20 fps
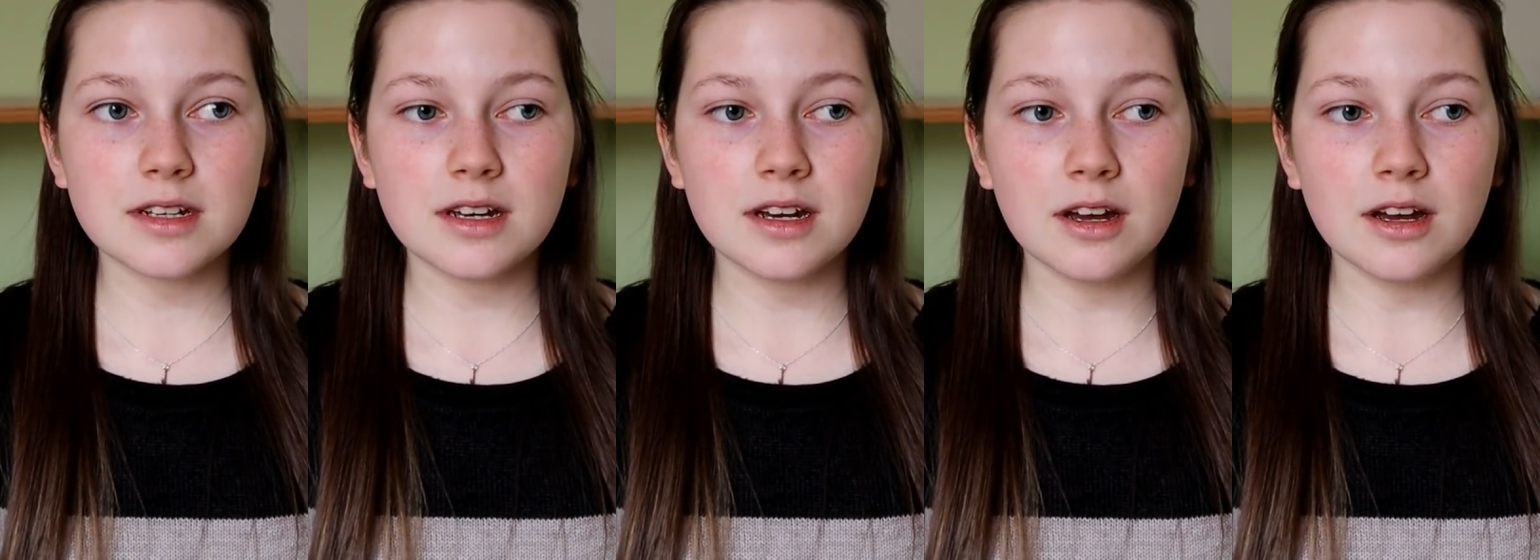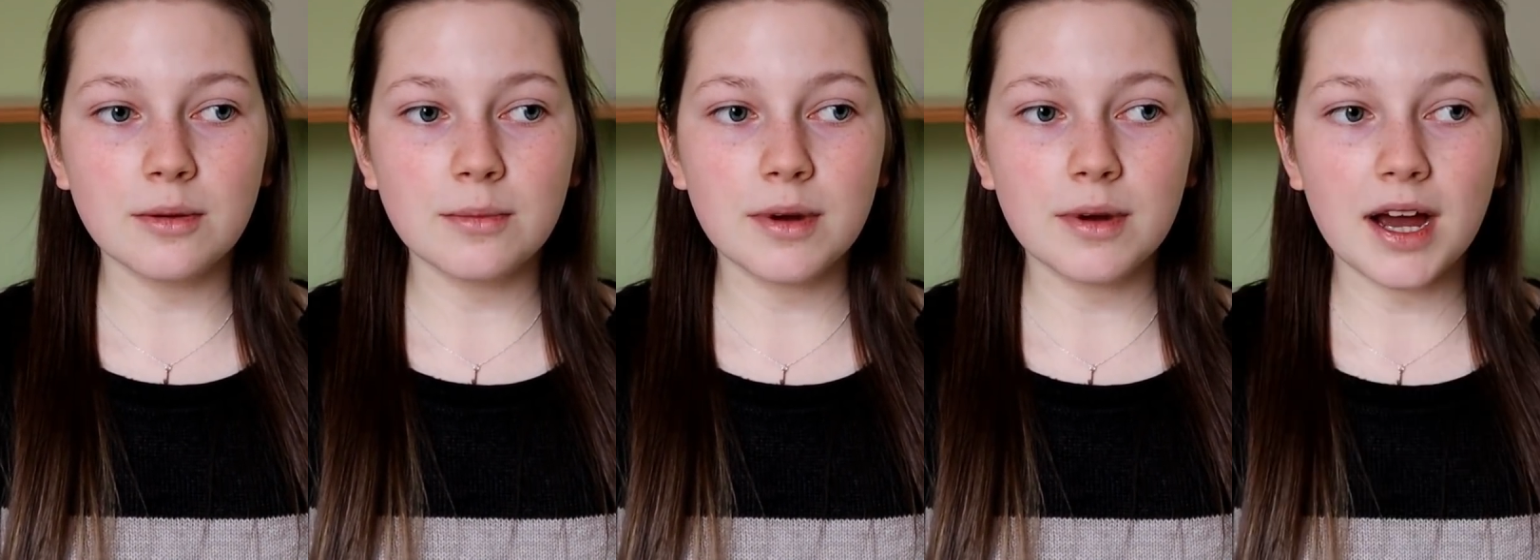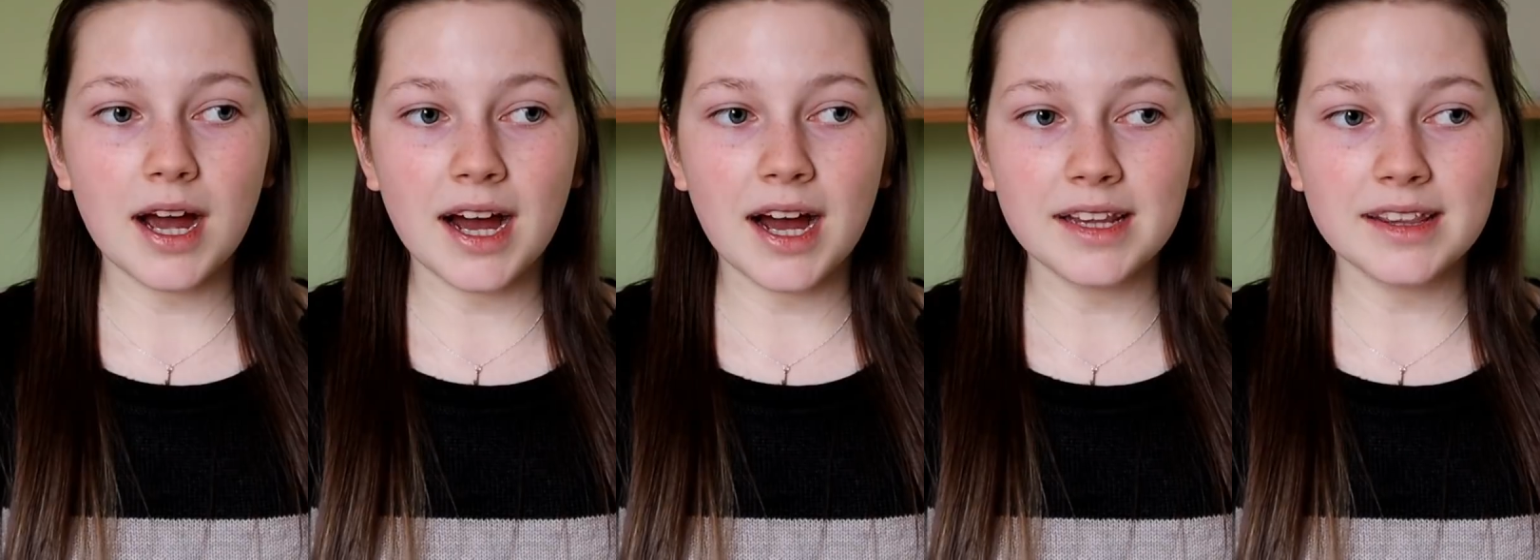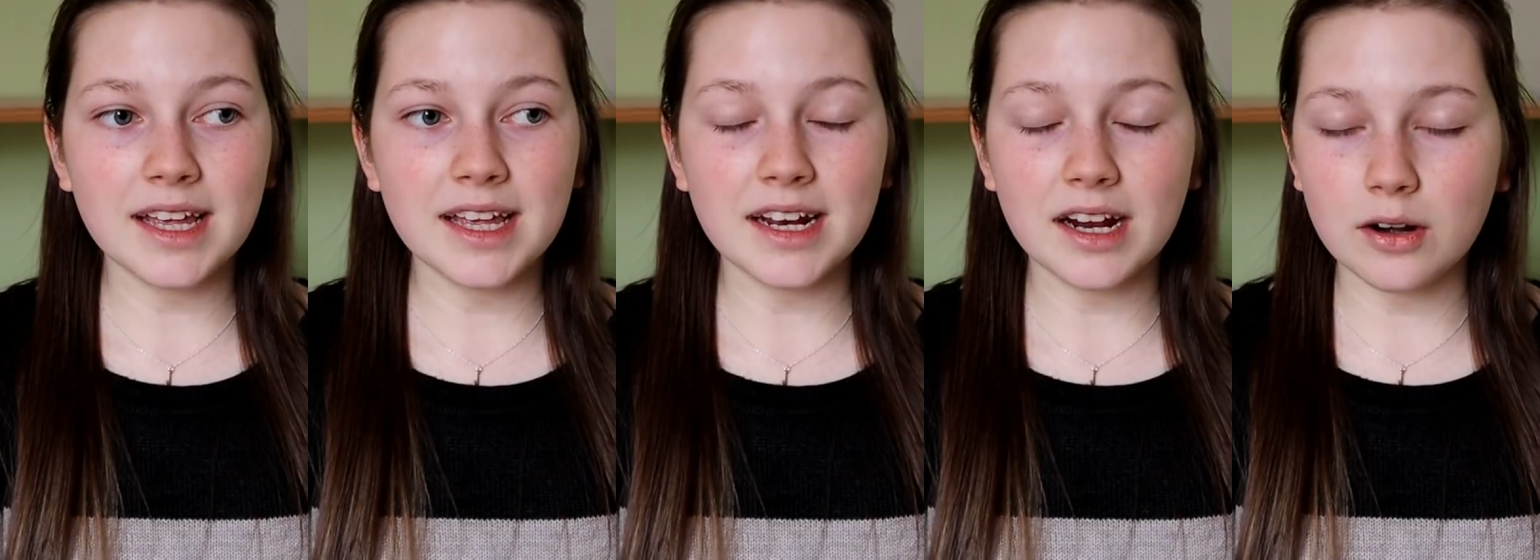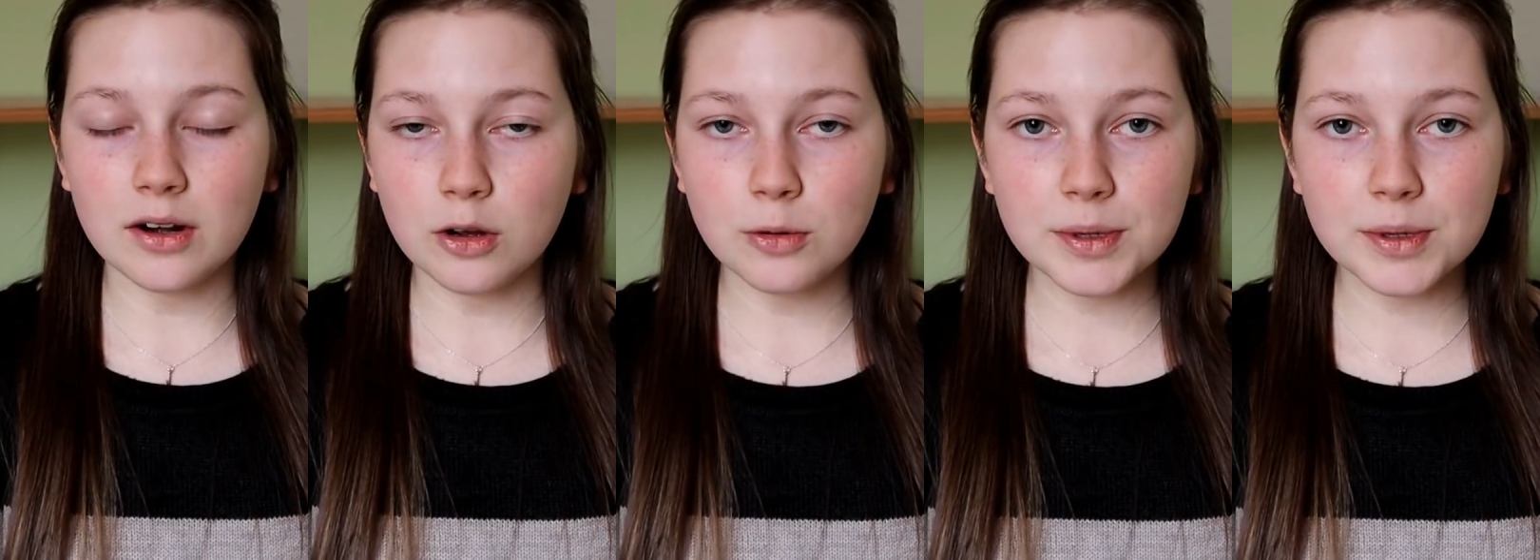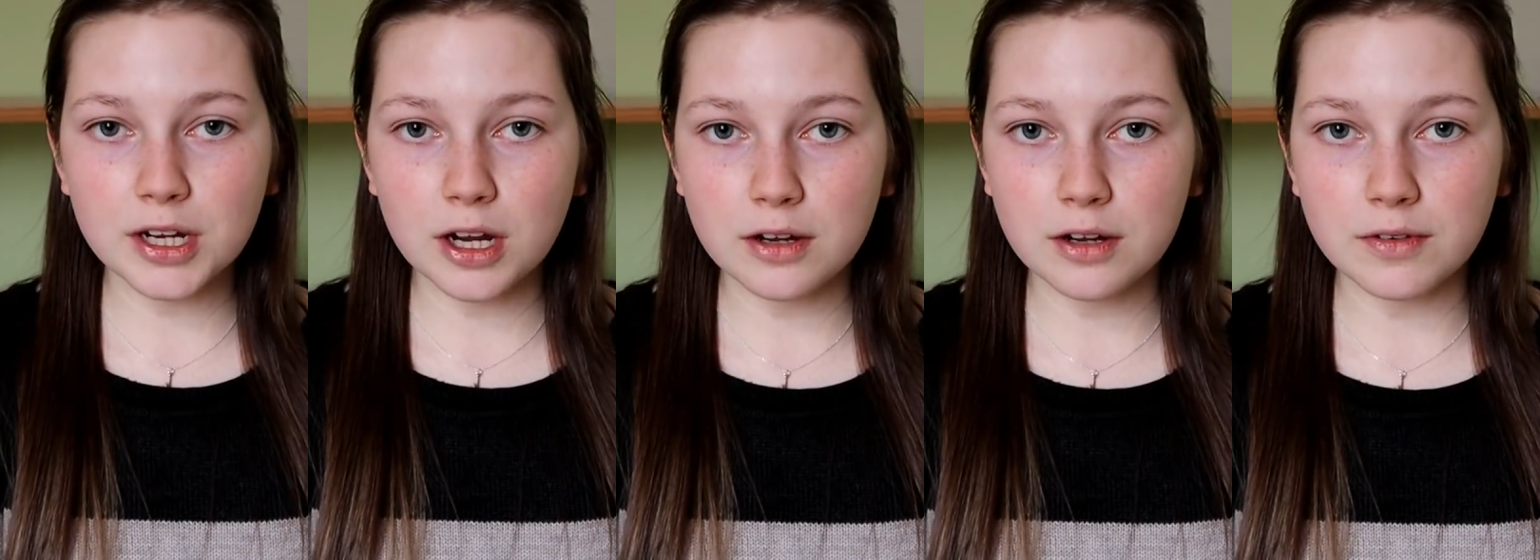and then it'll all
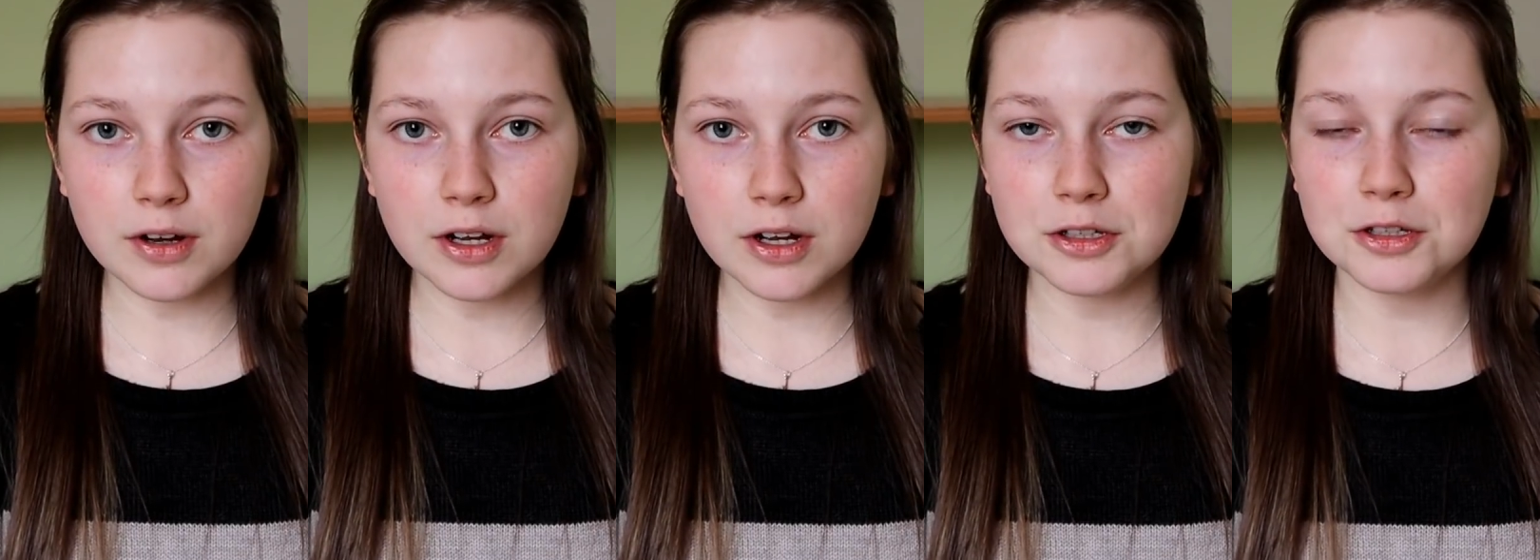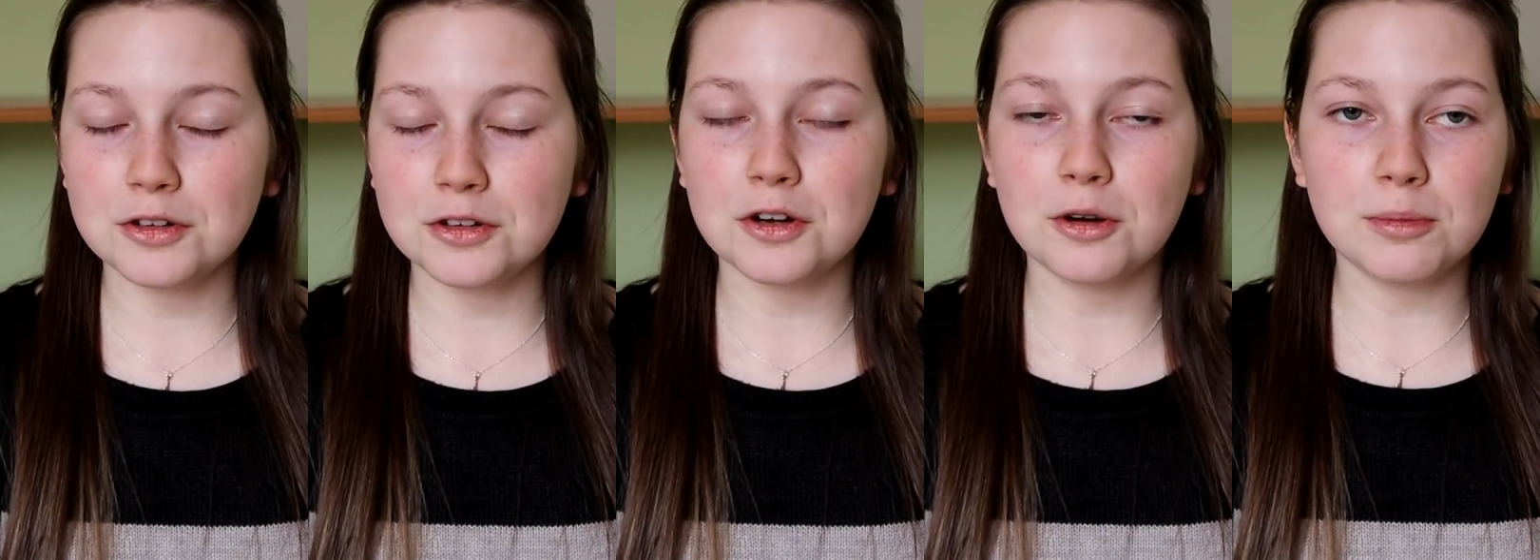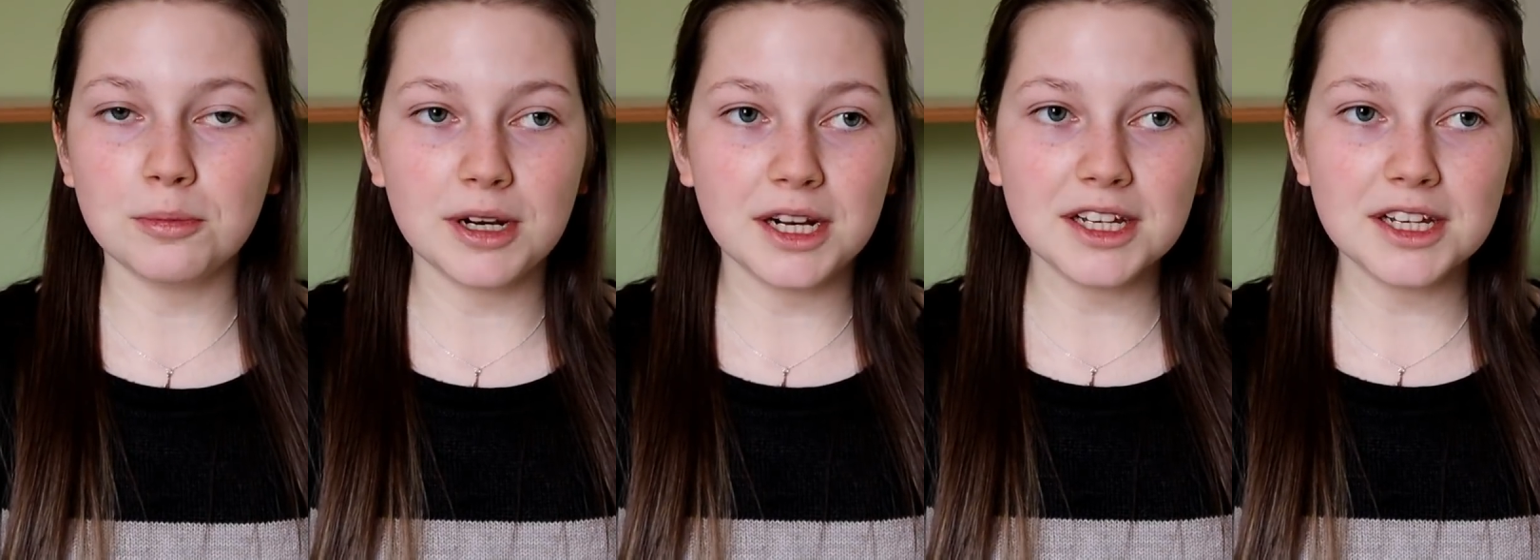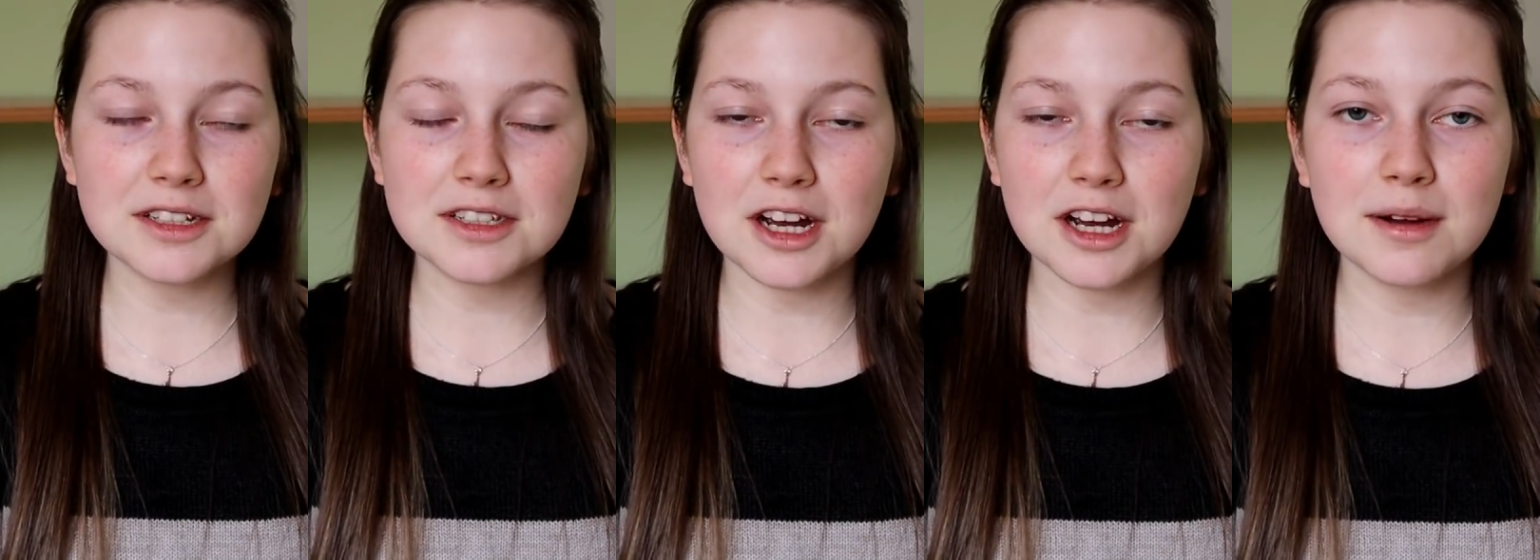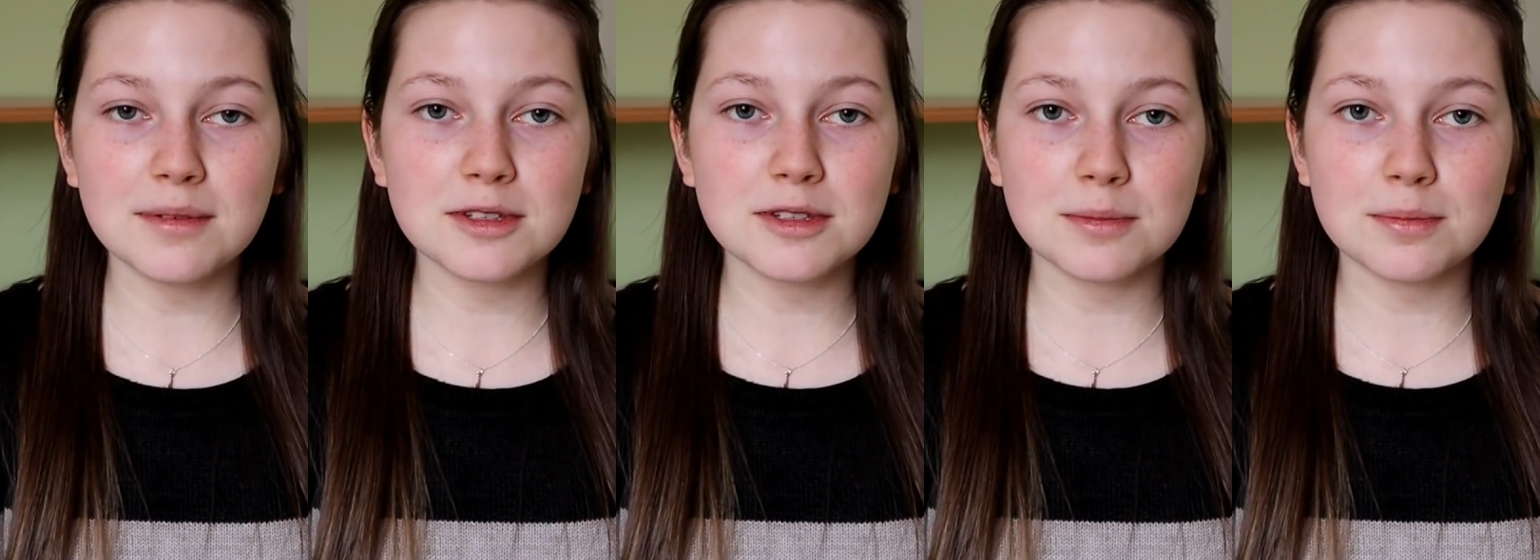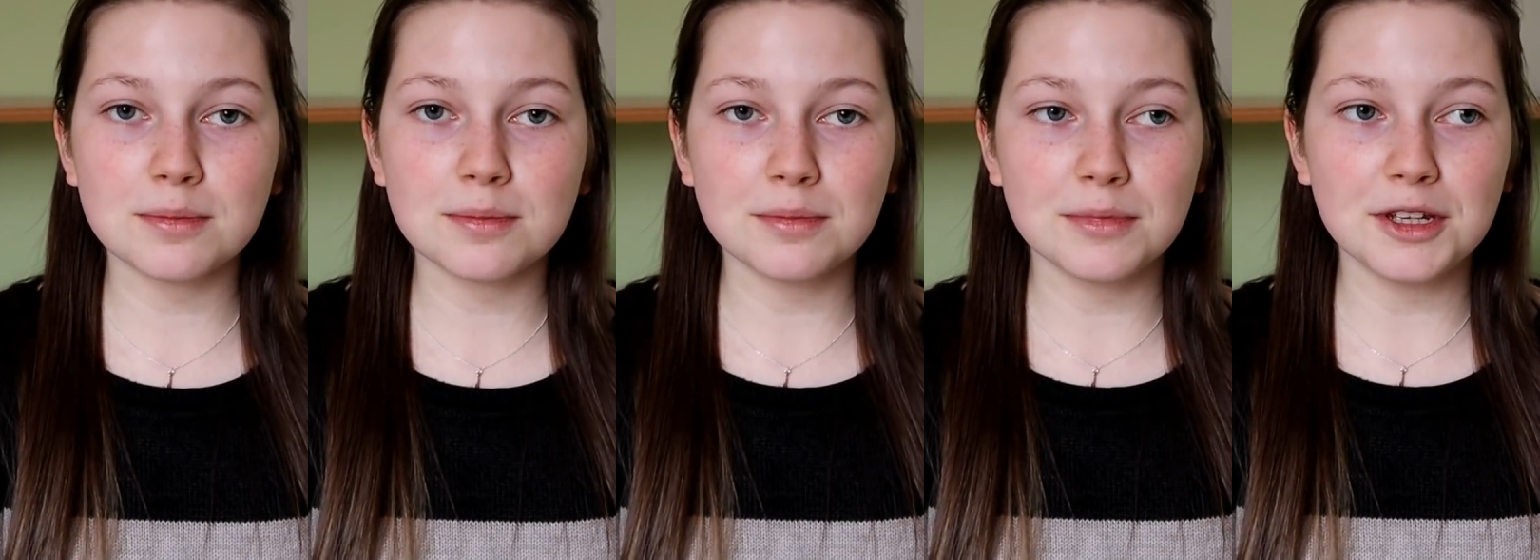be over and you've got plenty of time to,